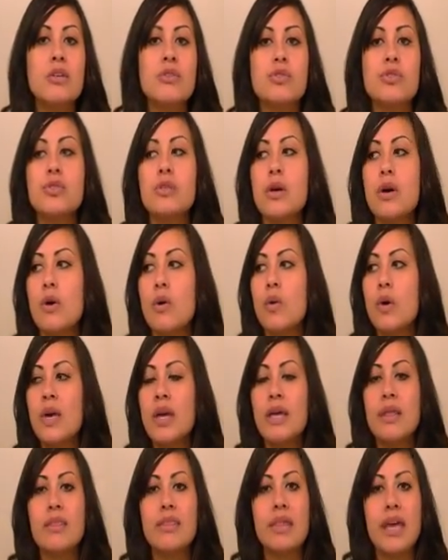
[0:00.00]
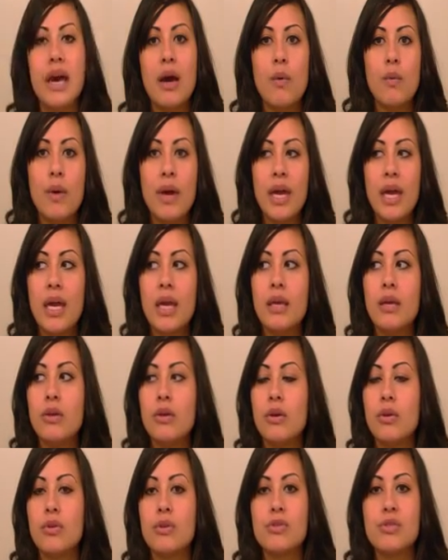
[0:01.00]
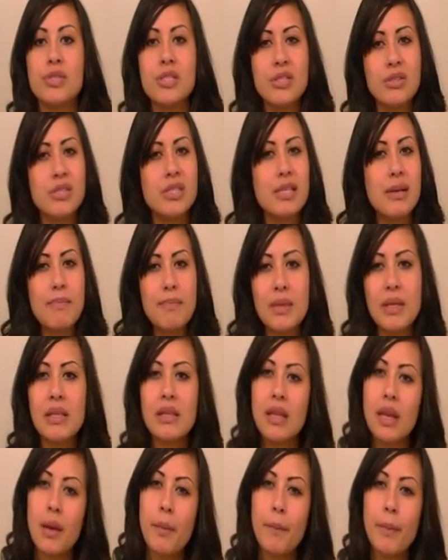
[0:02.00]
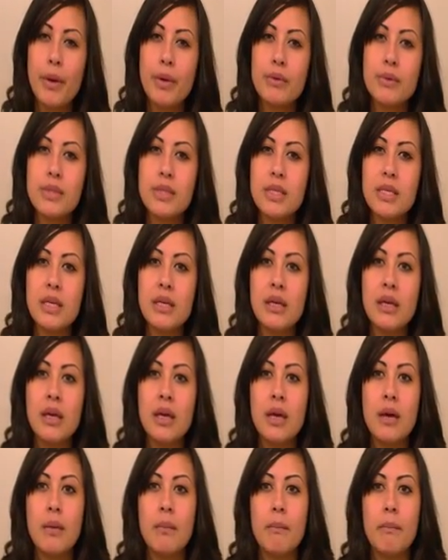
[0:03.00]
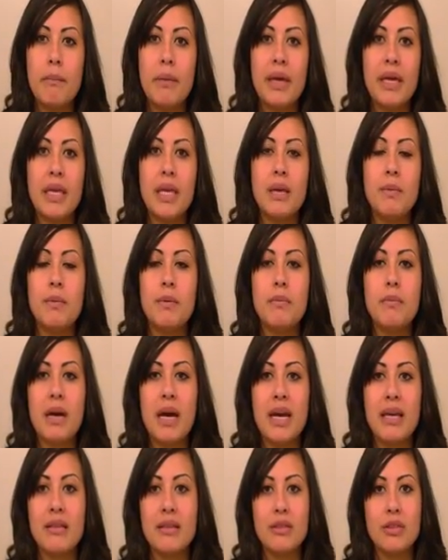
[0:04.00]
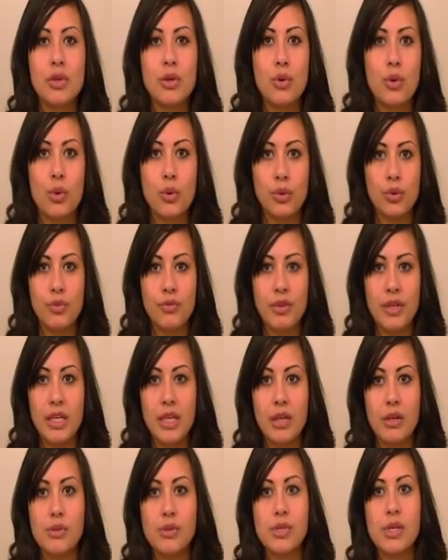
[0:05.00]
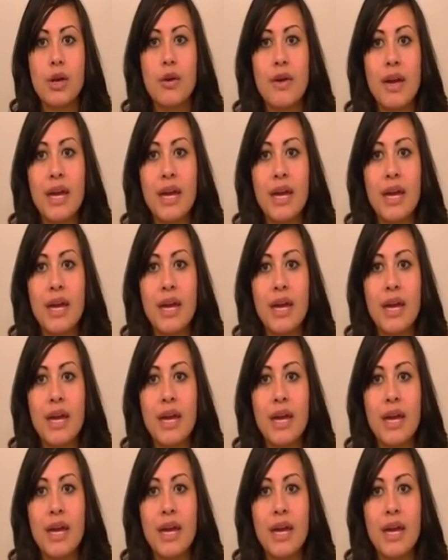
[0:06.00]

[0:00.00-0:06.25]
So that way, you know, there's still something that I'm posting, but keep in mind that they're older videos. All